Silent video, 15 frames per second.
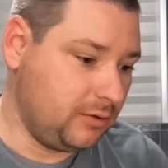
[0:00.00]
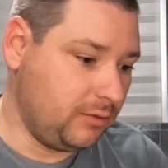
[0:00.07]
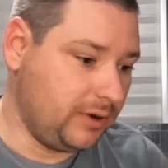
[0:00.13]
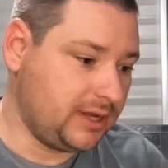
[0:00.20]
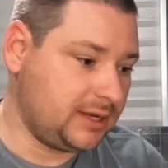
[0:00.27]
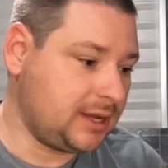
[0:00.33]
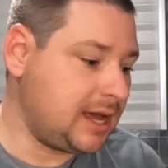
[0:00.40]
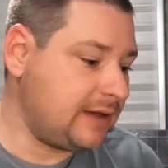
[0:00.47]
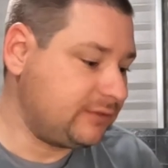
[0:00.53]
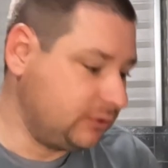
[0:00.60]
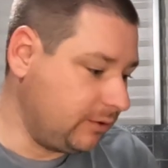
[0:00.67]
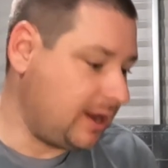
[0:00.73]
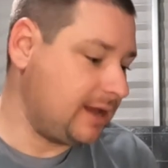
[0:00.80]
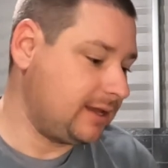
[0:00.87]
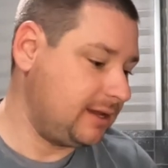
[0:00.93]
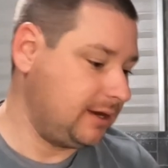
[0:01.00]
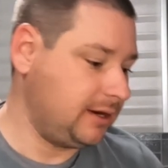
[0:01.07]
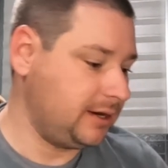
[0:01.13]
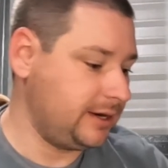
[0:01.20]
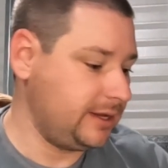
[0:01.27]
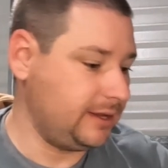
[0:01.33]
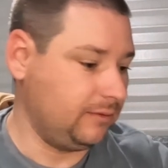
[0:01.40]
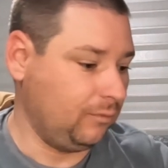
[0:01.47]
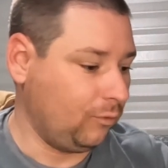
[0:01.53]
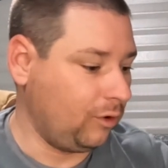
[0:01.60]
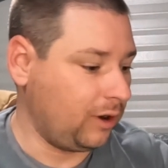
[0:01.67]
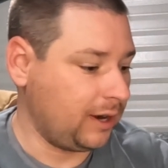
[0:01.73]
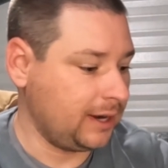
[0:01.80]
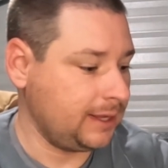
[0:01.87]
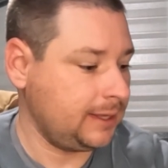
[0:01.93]
what knife do I carry and
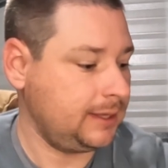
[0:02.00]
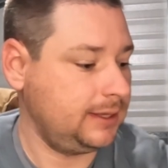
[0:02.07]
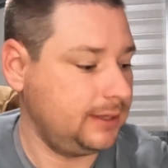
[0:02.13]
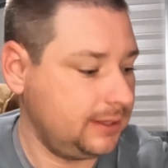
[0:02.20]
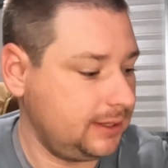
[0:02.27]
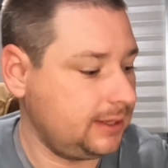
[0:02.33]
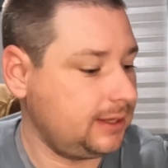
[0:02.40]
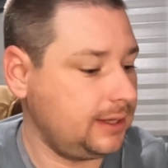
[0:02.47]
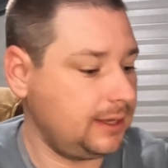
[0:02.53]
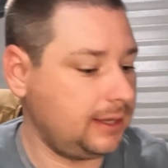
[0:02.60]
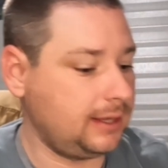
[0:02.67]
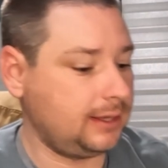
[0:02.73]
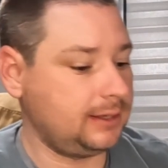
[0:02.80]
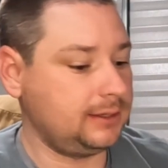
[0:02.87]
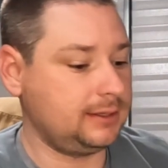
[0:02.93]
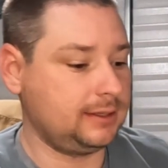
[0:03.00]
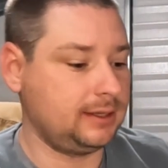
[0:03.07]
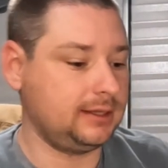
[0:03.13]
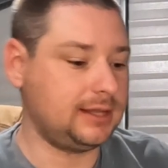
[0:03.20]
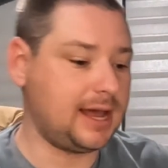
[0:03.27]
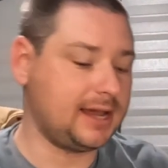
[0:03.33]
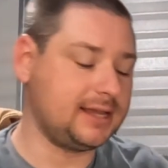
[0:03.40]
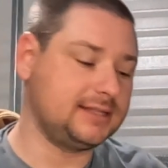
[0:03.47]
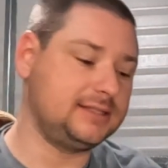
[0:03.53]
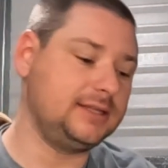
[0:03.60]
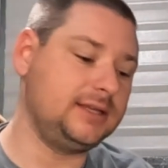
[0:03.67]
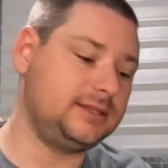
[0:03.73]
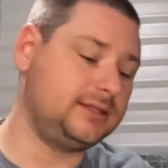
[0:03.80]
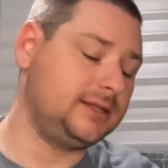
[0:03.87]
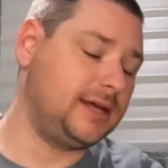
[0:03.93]
why? And like I
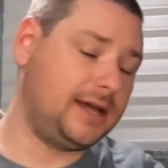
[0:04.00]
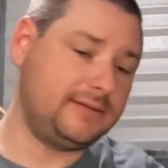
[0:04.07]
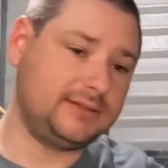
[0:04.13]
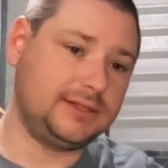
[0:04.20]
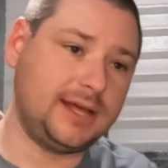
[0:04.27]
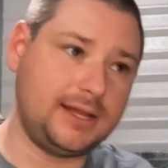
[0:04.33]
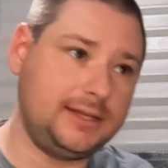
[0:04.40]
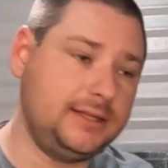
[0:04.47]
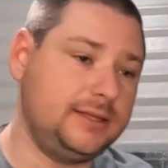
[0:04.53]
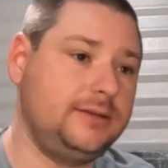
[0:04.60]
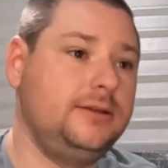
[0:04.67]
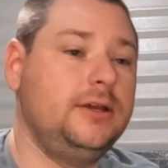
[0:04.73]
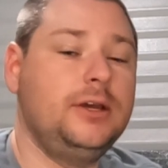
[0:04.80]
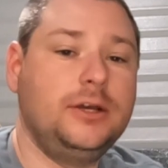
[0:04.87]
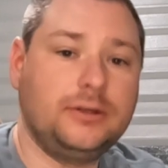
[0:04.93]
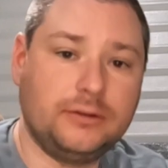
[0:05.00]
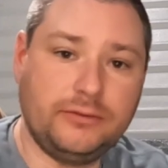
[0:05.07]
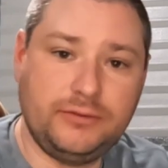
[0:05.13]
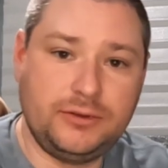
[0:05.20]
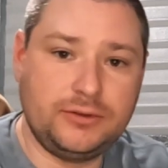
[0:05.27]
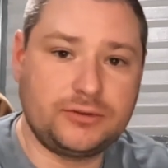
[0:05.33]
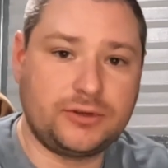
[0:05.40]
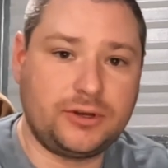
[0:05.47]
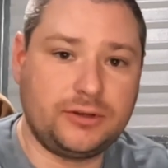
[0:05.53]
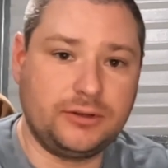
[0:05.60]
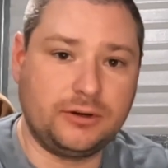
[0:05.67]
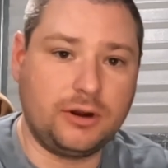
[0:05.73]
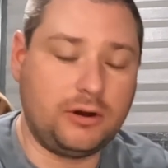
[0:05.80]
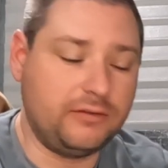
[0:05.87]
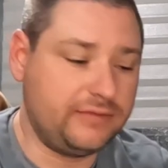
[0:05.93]
said, the knives that I did reviews on,
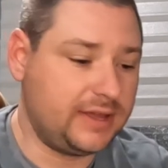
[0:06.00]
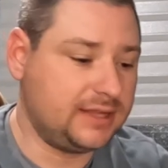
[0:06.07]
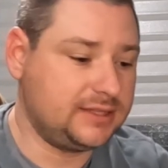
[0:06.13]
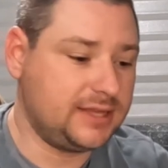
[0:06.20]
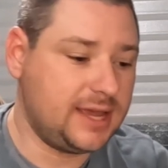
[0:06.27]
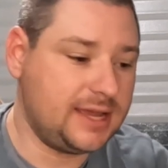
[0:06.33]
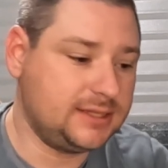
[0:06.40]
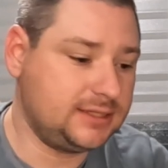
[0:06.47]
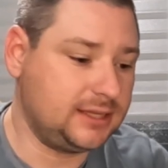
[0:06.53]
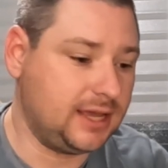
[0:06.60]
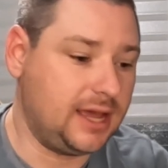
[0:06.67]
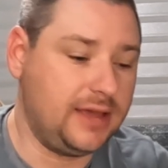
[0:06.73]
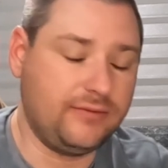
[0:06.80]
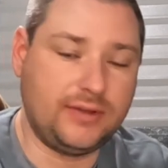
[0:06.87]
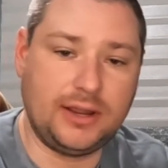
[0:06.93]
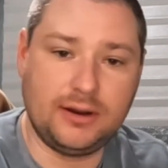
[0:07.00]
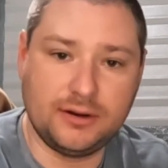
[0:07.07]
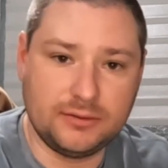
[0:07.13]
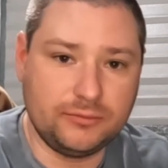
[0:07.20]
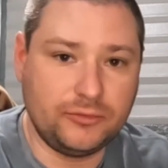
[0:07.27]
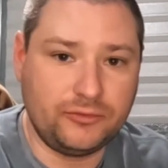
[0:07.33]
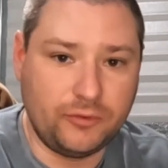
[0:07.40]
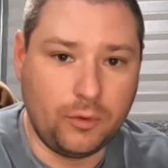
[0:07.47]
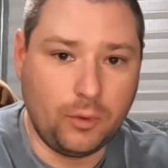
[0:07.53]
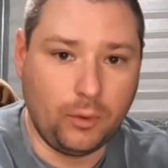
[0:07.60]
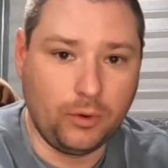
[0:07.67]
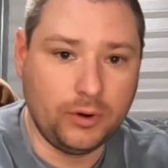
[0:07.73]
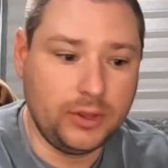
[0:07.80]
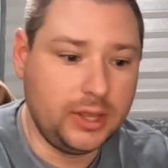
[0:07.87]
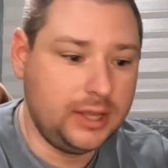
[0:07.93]
they're all fantastic. I have carried them
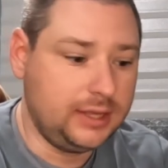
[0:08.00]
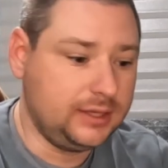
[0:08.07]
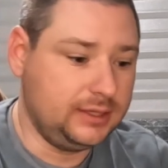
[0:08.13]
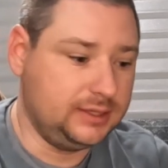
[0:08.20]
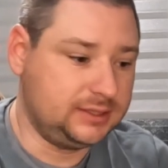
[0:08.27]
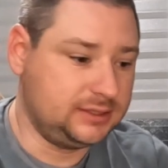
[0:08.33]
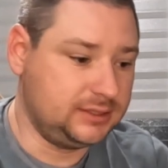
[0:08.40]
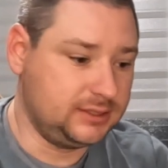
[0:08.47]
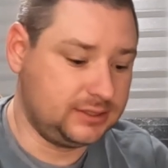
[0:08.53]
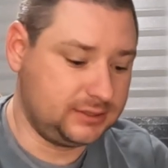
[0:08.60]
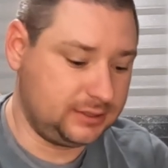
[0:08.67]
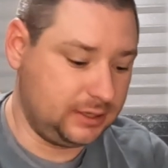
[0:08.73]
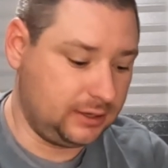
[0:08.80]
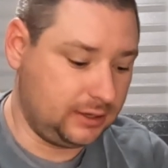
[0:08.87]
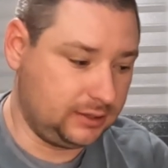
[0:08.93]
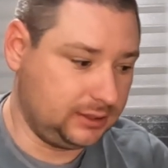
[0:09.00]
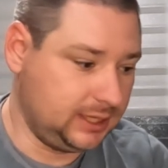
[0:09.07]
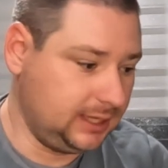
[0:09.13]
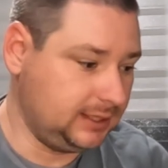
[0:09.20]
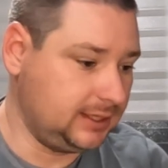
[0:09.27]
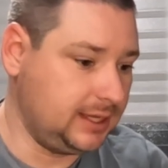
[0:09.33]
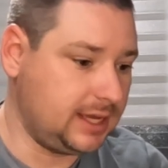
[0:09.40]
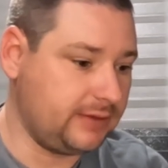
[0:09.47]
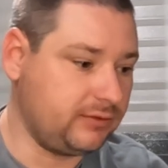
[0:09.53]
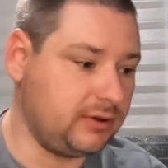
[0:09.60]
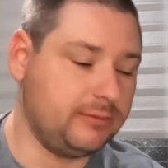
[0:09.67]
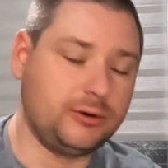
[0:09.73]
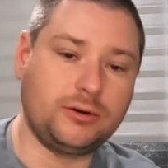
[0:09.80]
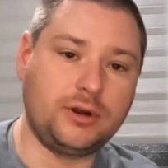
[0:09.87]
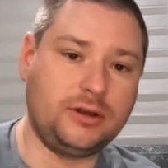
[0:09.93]
before. It's just lately I've
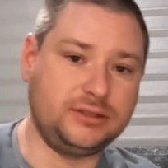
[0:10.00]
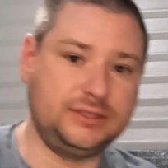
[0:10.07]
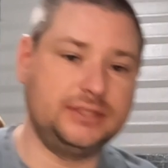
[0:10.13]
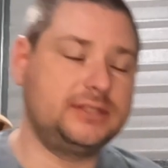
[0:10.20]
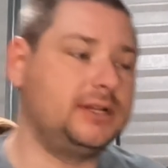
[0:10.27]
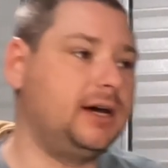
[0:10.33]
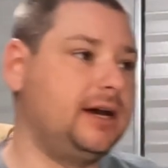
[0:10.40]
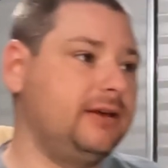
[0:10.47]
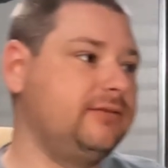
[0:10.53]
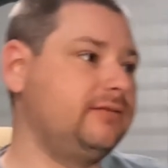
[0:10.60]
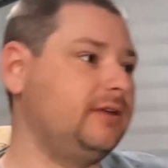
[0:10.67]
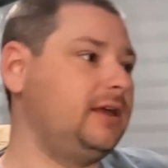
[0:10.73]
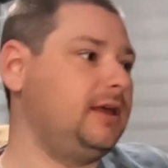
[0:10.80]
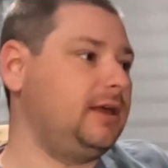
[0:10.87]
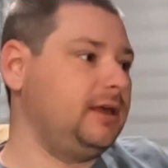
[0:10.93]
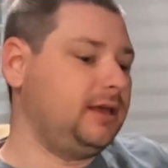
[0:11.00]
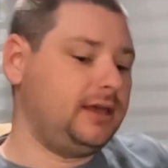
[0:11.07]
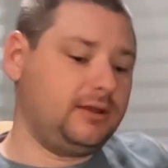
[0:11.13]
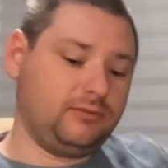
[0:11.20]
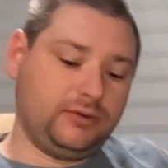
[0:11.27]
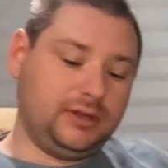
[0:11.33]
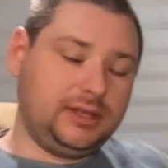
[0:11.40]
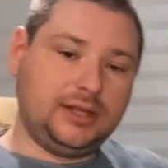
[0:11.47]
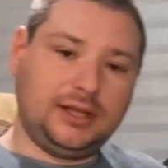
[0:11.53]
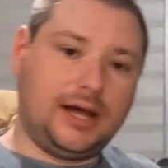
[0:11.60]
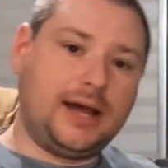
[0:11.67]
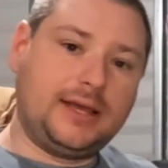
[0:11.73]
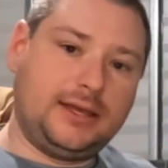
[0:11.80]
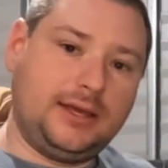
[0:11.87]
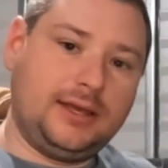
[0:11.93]
come across this knife and really
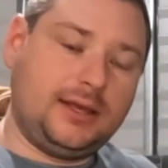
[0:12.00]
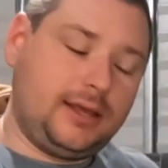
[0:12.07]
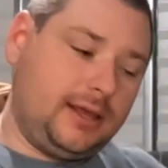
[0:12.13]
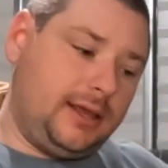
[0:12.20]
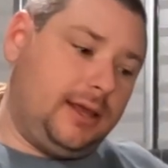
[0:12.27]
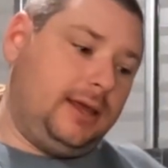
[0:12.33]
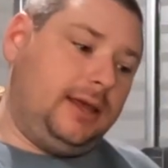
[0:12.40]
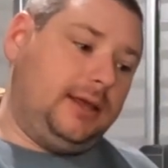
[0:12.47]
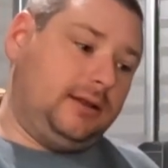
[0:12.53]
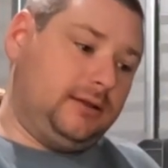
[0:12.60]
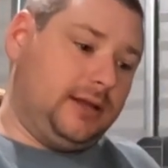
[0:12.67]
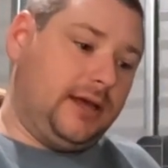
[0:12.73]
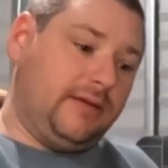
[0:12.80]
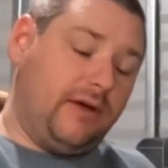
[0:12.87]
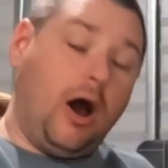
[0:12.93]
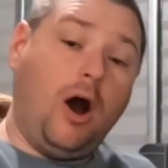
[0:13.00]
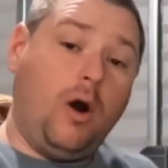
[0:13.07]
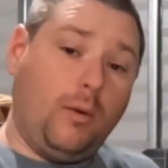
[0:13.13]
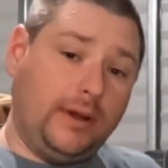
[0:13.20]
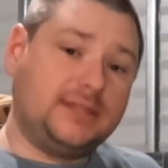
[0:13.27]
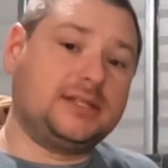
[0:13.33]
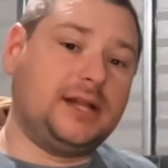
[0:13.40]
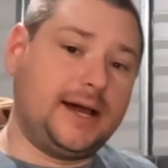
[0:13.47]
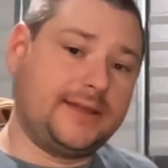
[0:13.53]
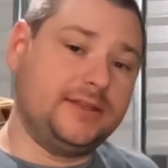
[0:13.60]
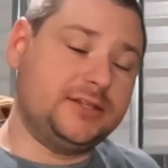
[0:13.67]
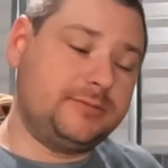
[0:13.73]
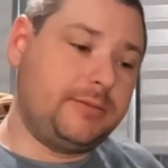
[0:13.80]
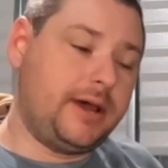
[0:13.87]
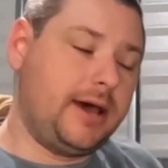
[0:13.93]
like it, and I've always
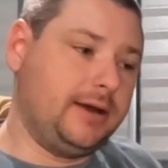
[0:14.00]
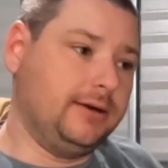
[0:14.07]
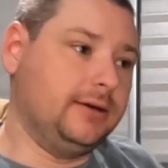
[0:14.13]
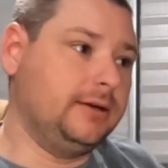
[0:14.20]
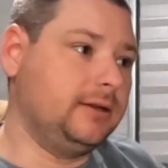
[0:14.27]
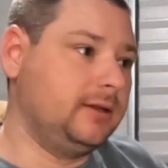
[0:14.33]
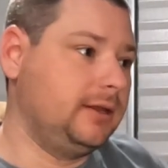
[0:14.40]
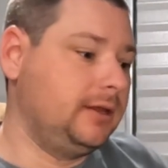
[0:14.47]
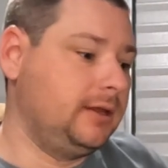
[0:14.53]
liked this pattern.